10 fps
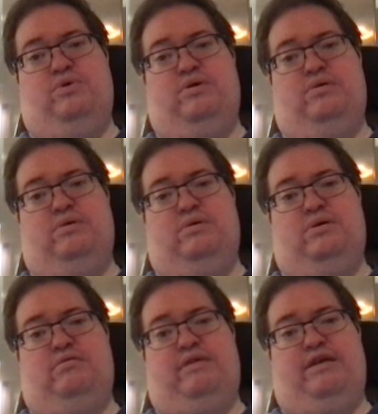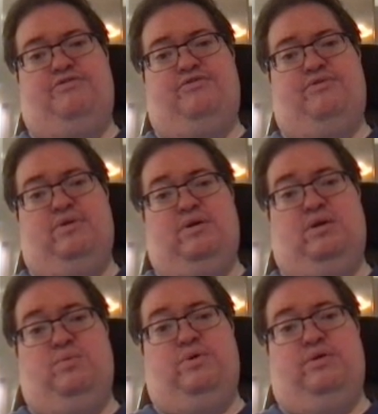a test
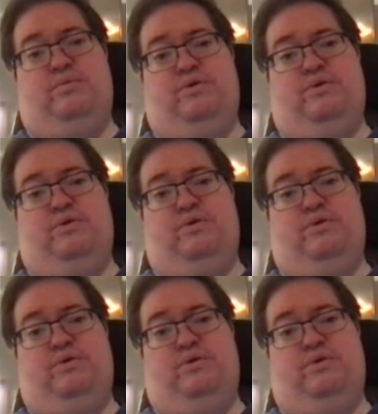with